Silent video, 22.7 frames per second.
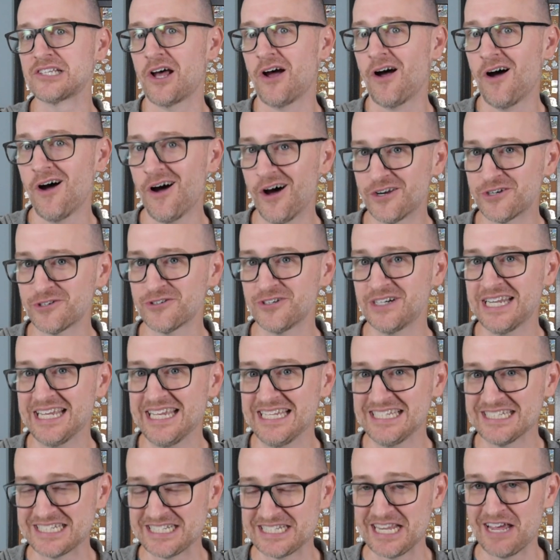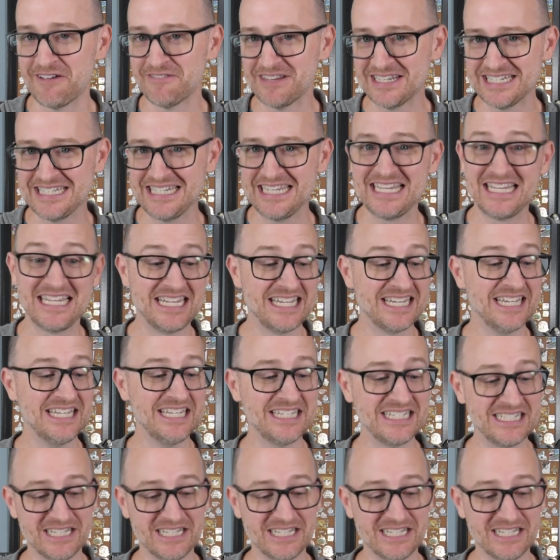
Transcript: 117